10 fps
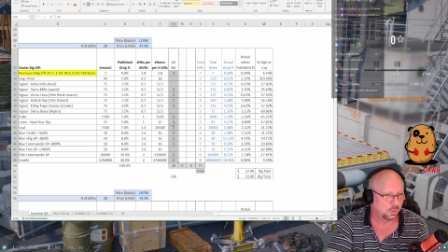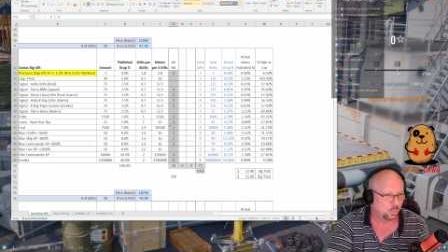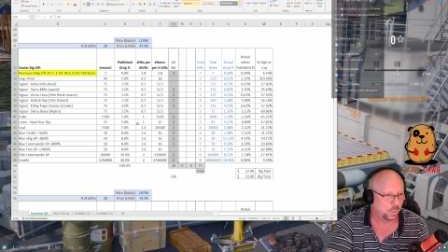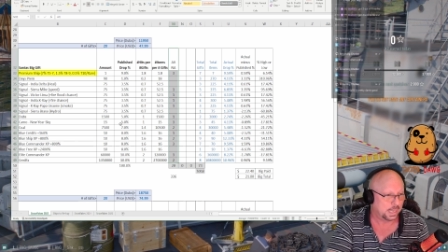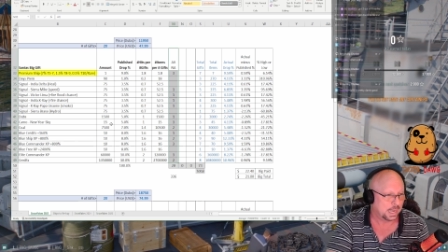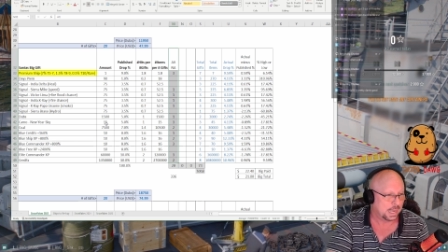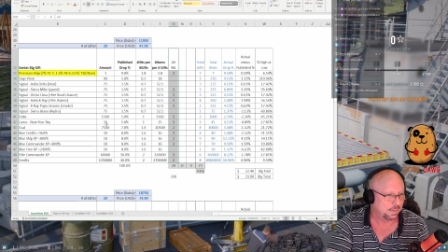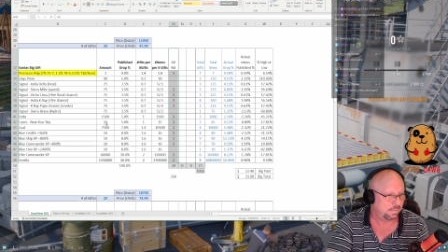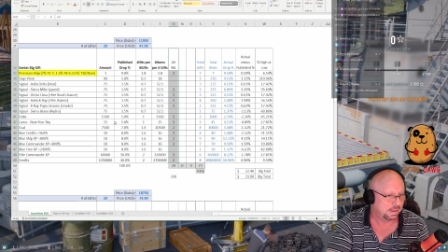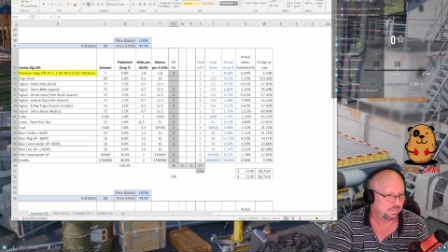We got
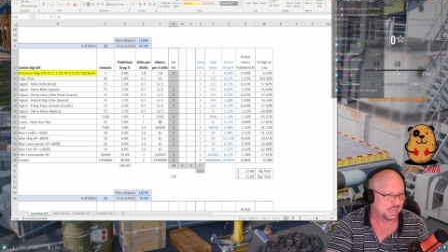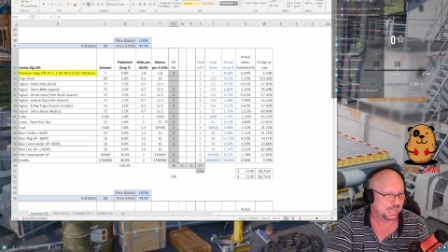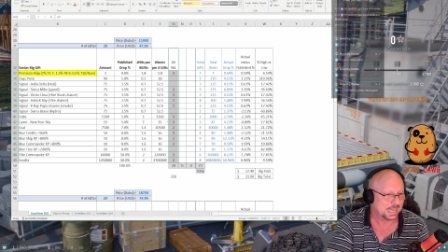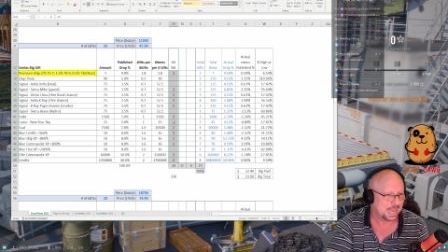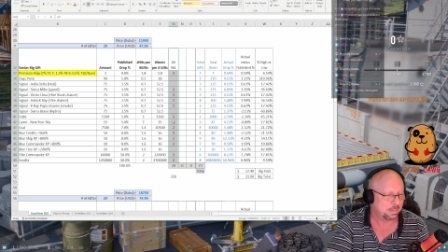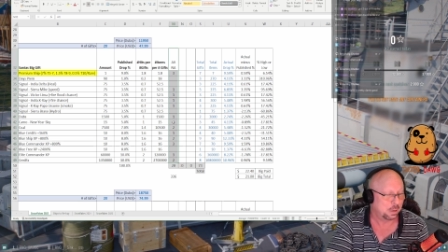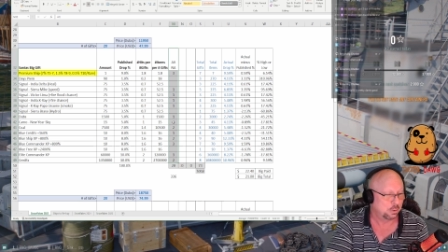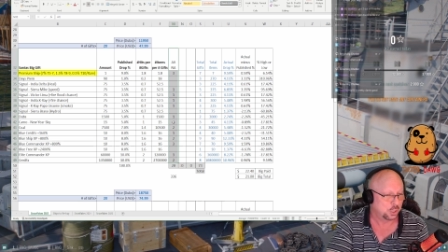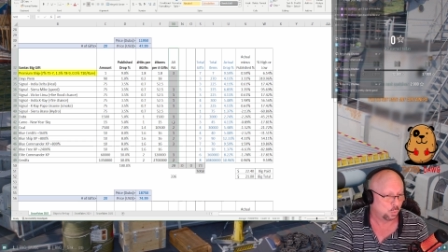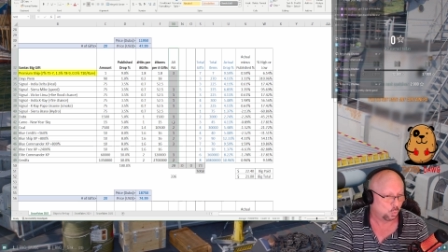15
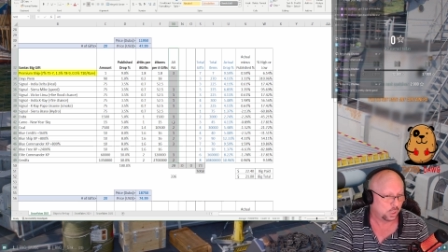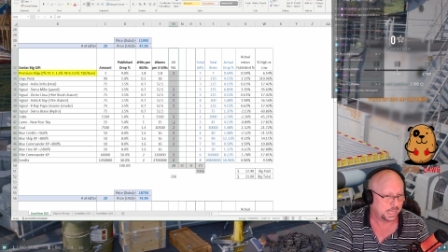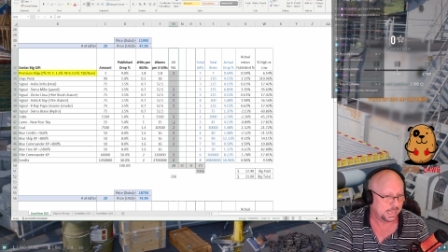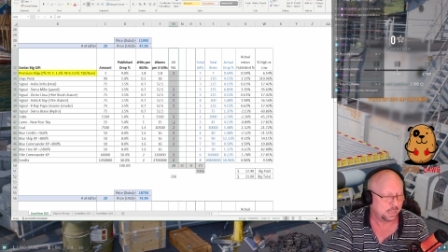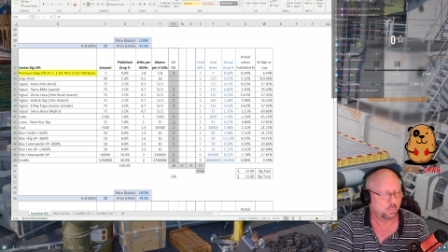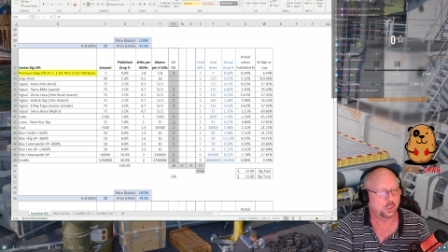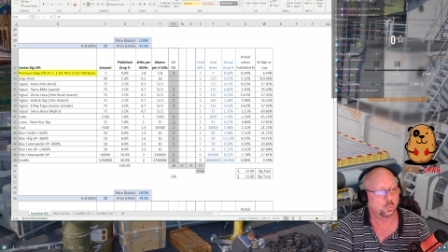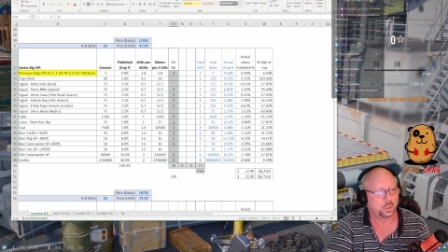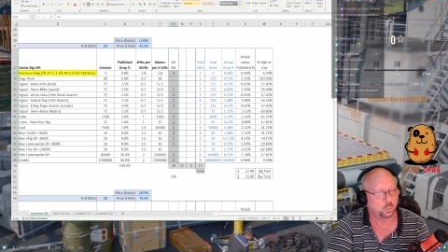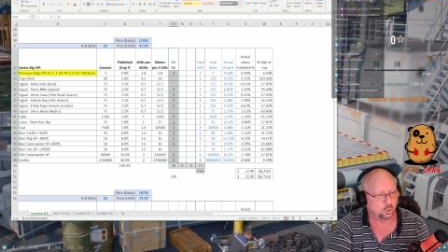camos on 1 hit, which
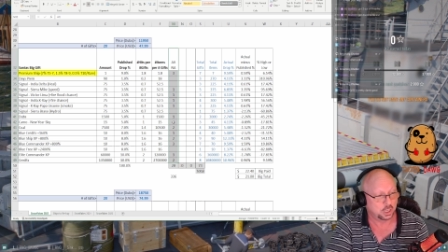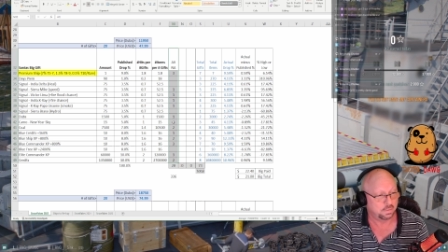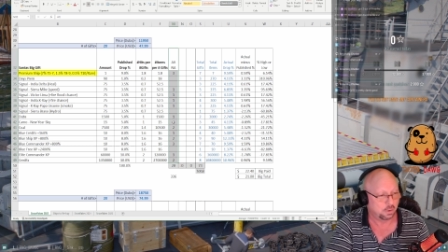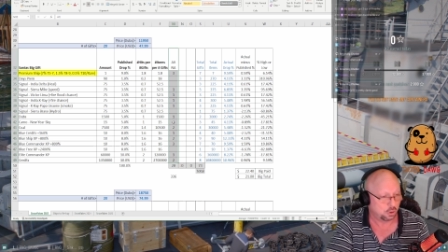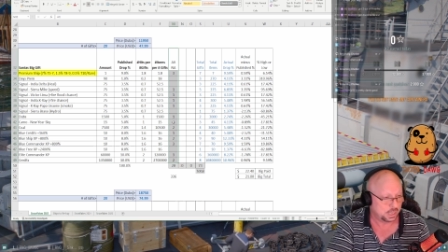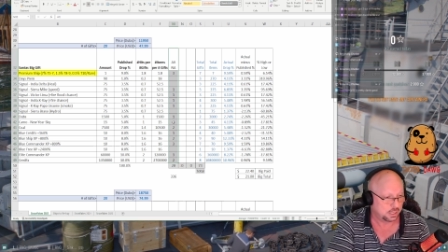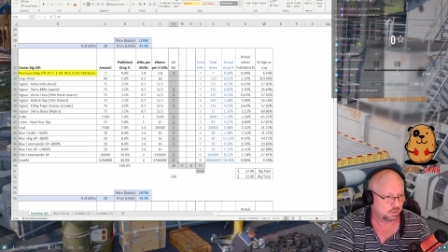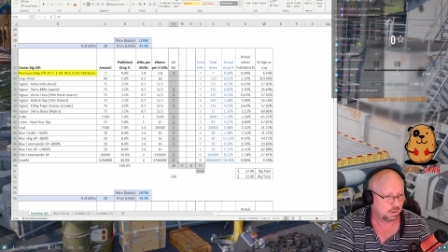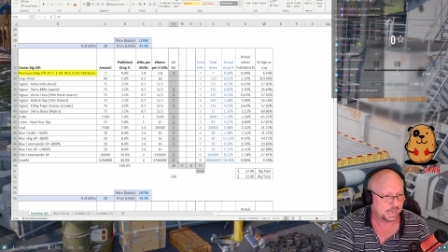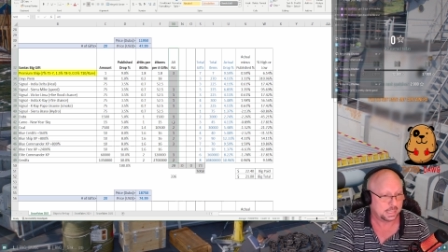we will convert into
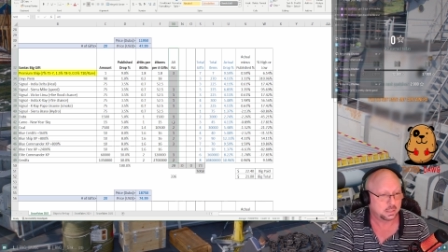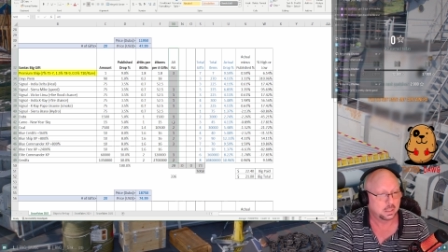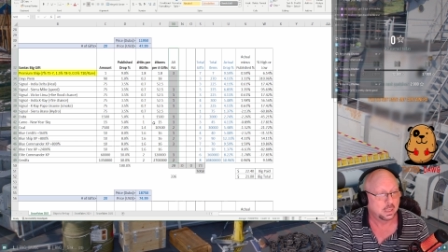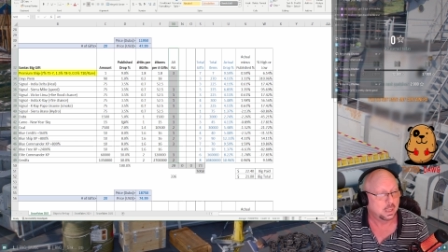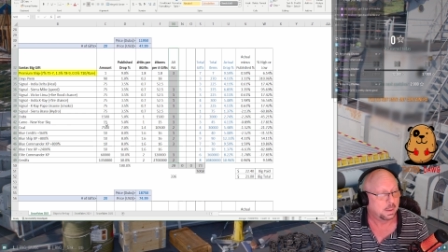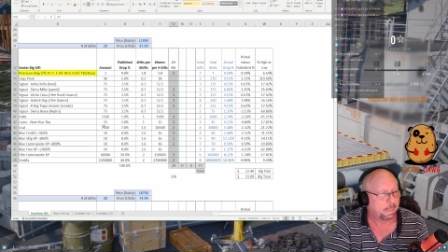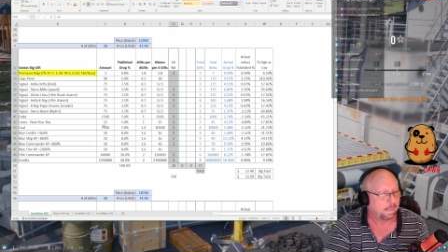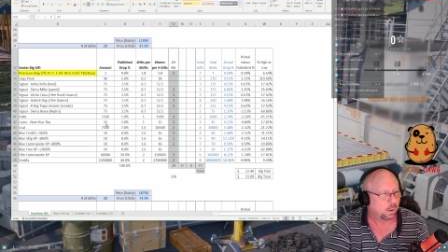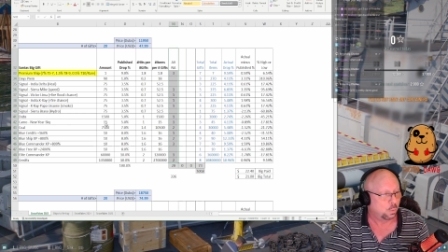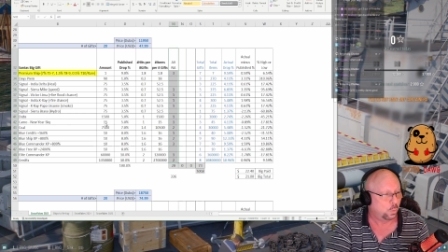credits.
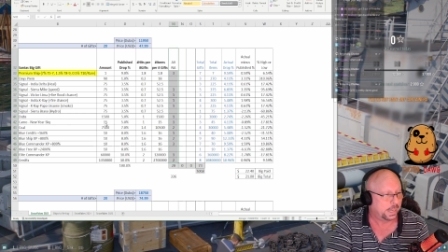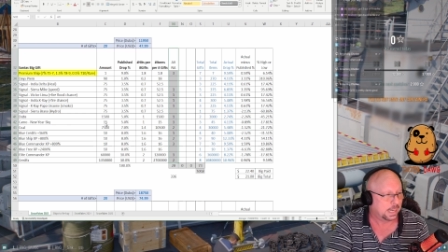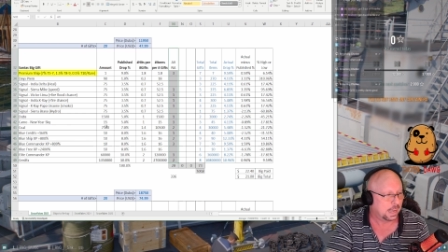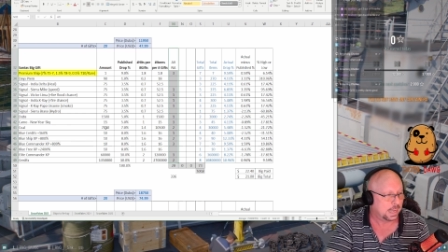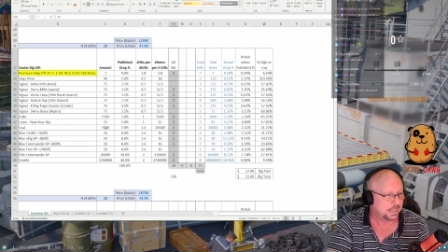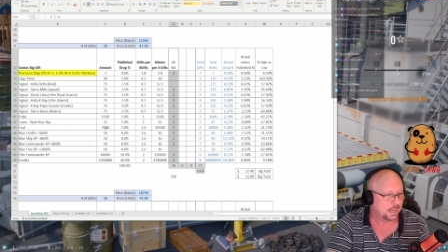We got